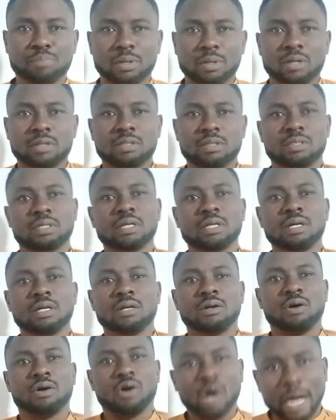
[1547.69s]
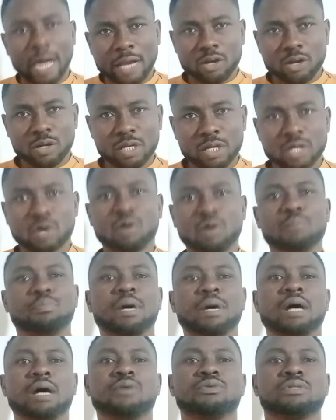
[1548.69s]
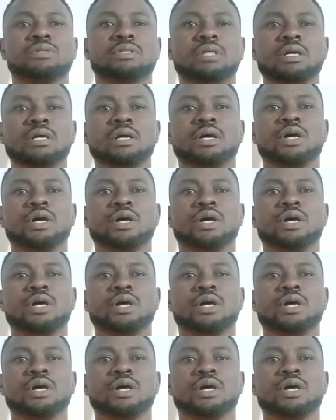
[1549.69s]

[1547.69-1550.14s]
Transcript: bonds or ionic compounds.